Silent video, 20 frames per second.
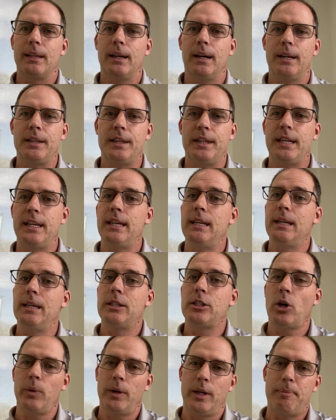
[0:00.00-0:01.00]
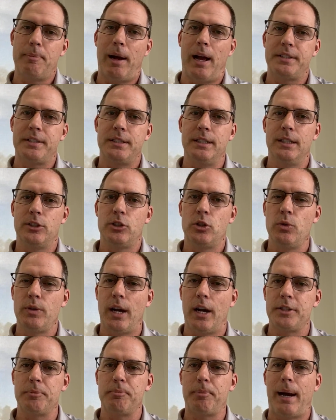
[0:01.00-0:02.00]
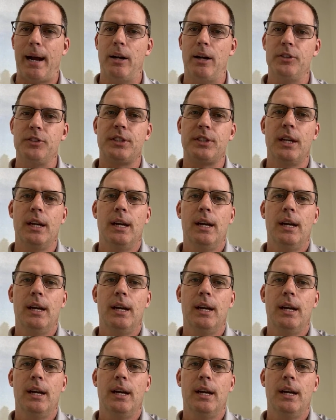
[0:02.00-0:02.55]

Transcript: the towing capacity at 2,000 pounds.